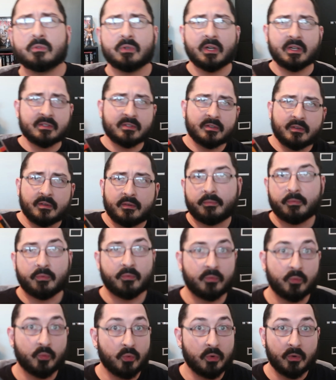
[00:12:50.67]
you guys
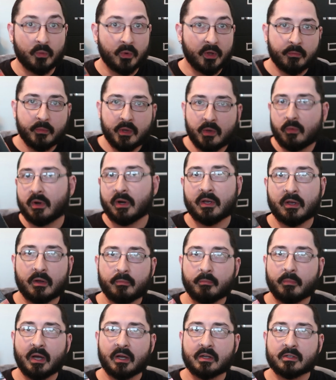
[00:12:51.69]
were with me when I
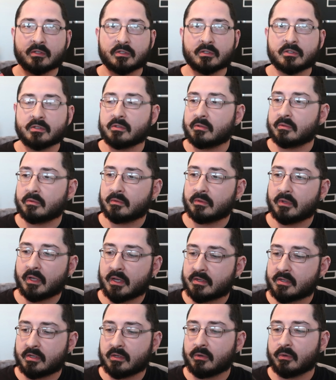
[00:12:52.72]
unboxed this
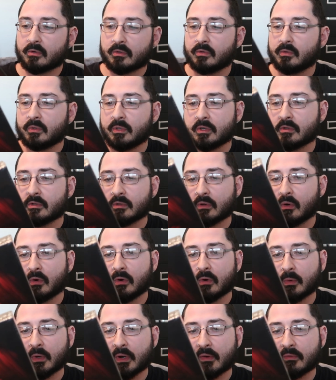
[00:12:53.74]
last year or 2 years ago
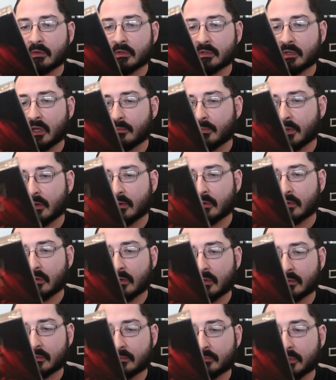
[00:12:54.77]
or whenever this came out.
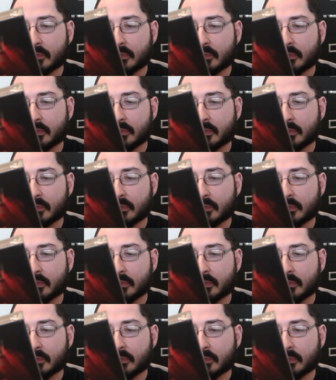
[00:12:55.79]
Oh, it's